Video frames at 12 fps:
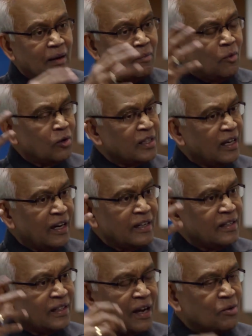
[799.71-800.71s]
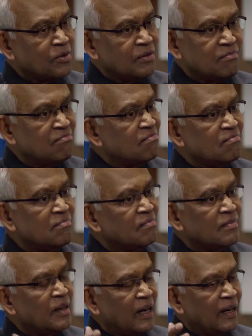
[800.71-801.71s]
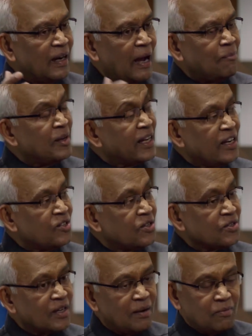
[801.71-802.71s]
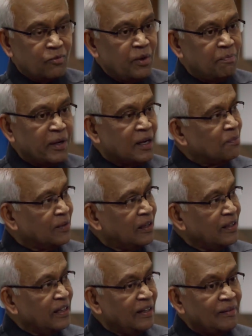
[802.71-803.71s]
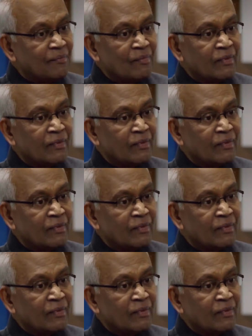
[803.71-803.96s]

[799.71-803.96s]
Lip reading: More than 100,000 applications come, we pick up 30.